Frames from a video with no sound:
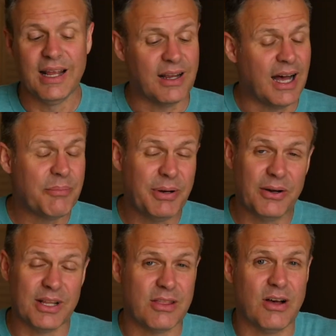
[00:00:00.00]
God
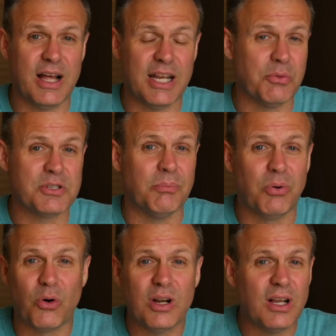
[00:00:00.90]
apparently thought it was
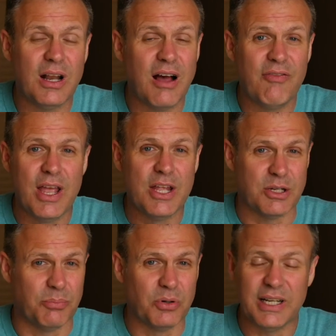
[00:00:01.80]
important enough
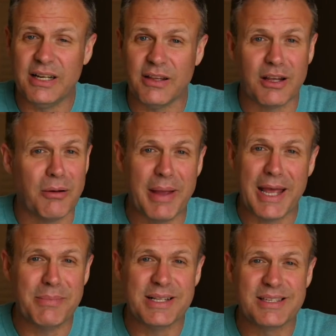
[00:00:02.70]
to put it in the
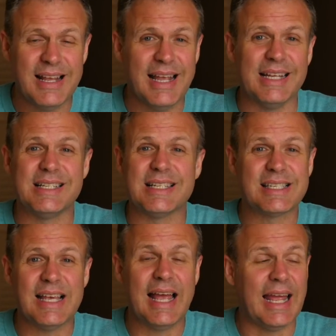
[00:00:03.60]
commandments and to
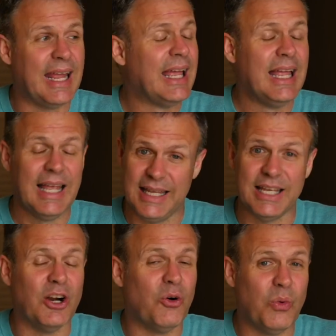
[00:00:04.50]
say,
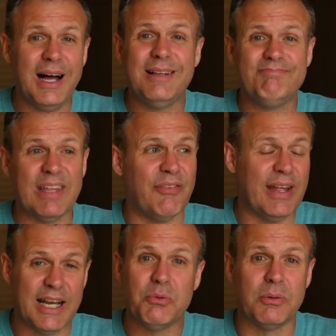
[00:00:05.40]
you know what? If
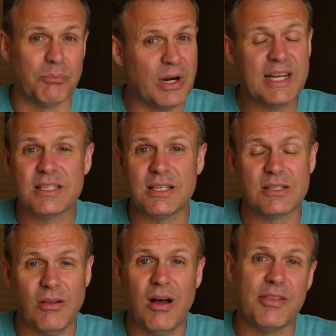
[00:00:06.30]
anyone breaks
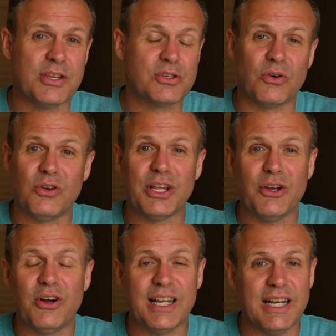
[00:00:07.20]
this law this early
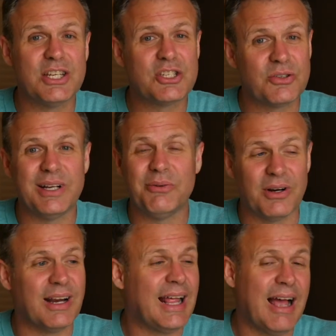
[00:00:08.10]
on in history,
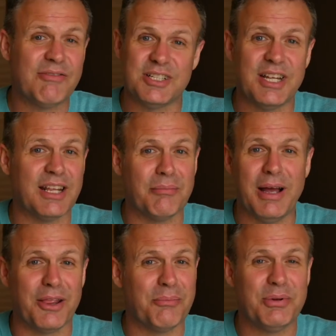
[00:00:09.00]
we're going to have to take them
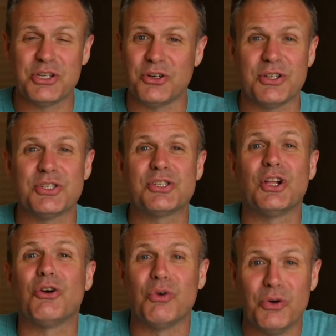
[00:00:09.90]
out of the picture because it's
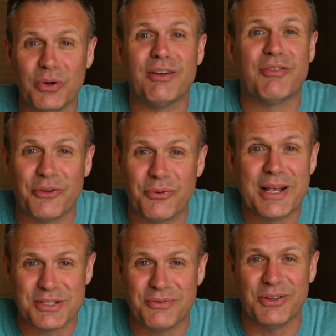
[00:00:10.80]
going to ruin it for the
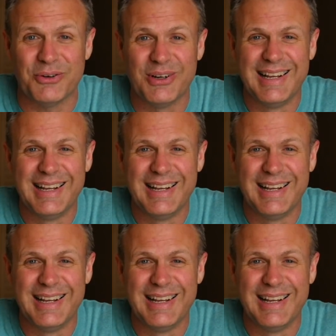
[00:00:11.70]
rest of you.